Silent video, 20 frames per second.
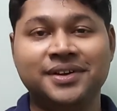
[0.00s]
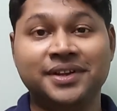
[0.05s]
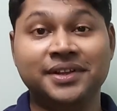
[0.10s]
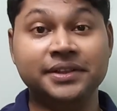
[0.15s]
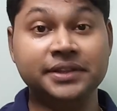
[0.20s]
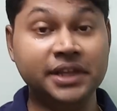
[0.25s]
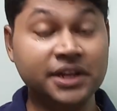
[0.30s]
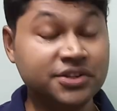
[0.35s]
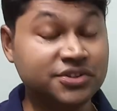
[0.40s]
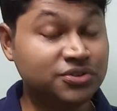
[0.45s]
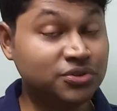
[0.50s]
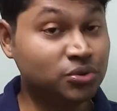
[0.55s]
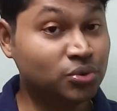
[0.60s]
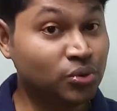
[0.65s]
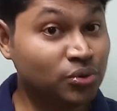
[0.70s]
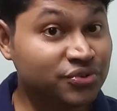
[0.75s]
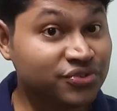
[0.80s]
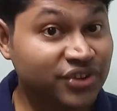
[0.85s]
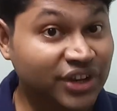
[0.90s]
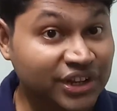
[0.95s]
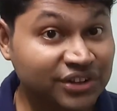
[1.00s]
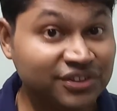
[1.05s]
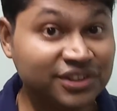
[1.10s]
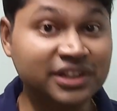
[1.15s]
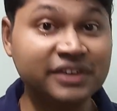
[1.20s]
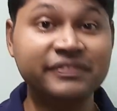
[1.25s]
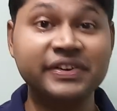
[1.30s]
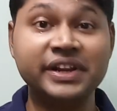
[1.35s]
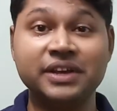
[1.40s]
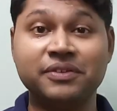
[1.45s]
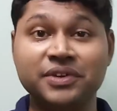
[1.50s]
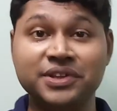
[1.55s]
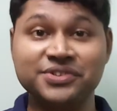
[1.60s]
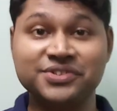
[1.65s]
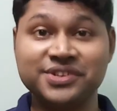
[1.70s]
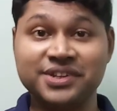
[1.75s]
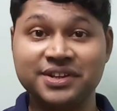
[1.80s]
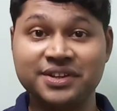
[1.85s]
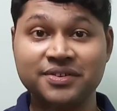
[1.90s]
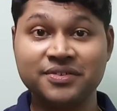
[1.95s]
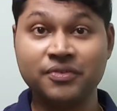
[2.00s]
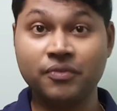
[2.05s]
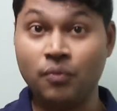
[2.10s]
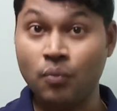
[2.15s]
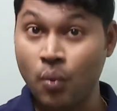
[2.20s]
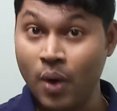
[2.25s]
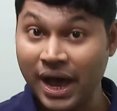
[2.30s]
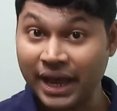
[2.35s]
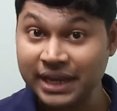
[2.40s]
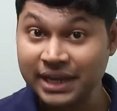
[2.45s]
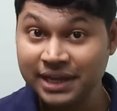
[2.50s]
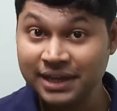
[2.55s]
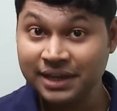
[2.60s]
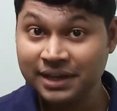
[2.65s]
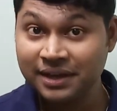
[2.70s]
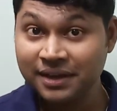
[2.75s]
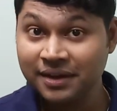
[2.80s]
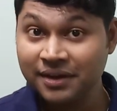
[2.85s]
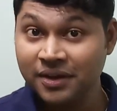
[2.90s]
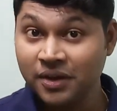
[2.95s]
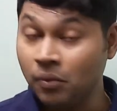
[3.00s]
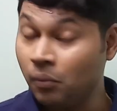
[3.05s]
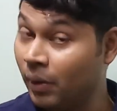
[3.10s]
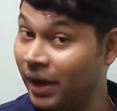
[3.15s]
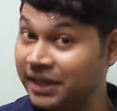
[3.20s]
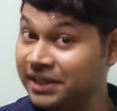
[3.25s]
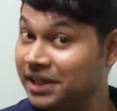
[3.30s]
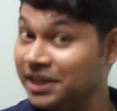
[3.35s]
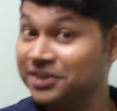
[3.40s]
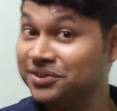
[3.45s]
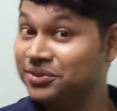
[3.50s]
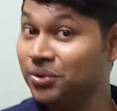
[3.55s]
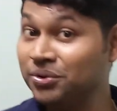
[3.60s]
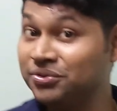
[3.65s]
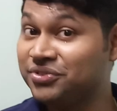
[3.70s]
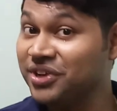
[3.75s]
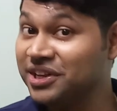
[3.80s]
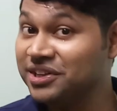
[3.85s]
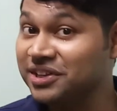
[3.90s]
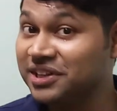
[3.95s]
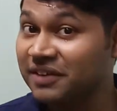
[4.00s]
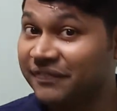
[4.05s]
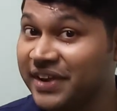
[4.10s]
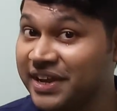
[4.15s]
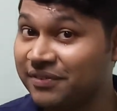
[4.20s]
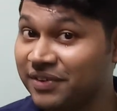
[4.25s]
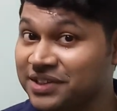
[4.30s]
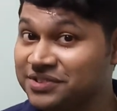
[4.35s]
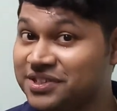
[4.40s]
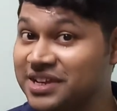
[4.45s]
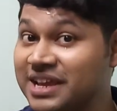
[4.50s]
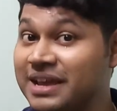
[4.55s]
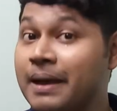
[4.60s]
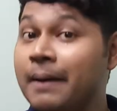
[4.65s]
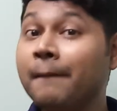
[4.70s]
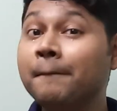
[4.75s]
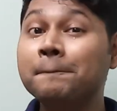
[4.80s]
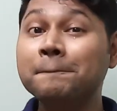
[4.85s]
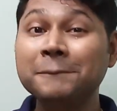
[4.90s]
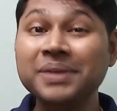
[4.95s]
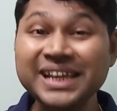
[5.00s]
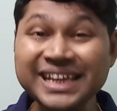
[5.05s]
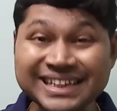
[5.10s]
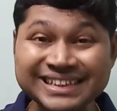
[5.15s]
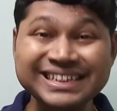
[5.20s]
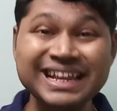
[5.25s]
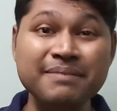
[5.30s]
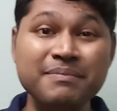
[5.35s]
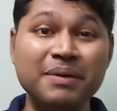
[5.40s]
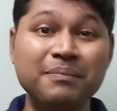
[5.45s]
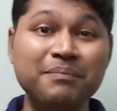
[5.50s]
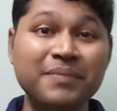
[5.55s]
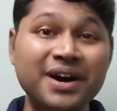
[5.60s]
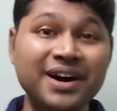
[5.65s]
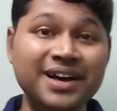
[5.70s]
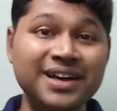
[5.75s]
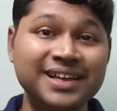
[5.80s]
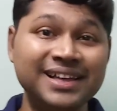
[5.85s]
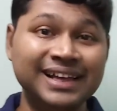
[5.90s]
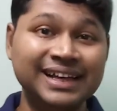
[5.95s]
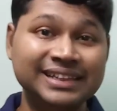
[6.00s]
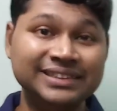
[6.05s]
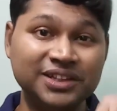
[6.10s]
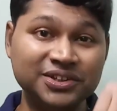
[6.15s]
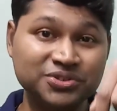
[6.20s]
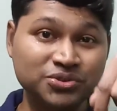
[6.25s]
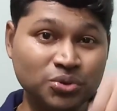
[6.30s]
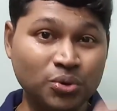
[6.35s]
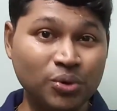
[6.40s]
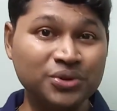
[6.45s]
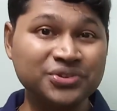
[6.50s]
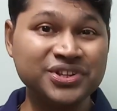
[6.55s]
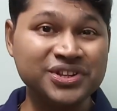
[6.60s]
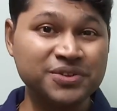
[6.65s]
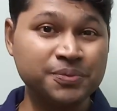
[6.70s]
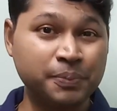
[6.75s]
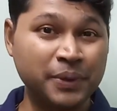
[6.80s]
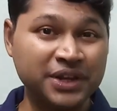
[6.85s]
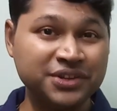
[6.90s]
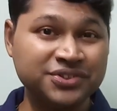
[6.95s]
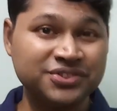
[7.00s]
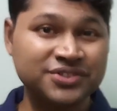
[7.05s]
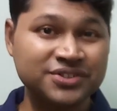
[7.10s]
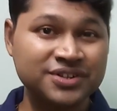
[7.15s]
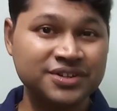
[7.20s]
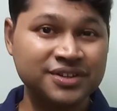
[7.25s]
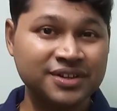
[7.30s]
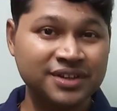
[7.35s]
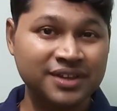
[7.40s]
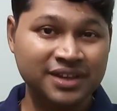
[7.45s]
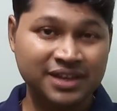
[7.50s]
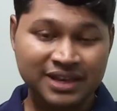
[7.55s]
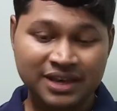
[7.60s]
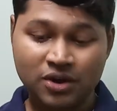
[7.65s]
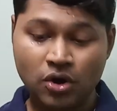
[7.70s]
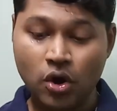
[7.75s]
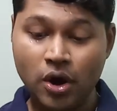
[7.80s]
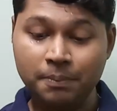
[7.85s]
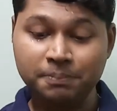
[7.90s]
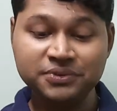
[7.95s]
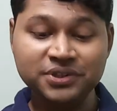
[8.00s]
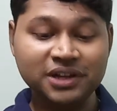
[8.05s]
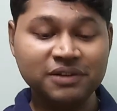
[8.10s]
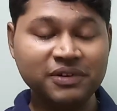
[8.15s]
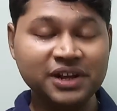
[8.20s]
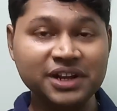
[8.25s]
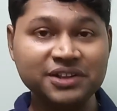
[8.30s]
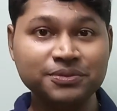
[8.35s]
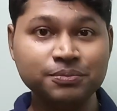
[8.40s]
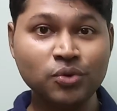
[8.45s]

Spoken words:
There is no change in the frequency. Why? Why there is no change in the frequency? Please remember, the source is fixed, observer is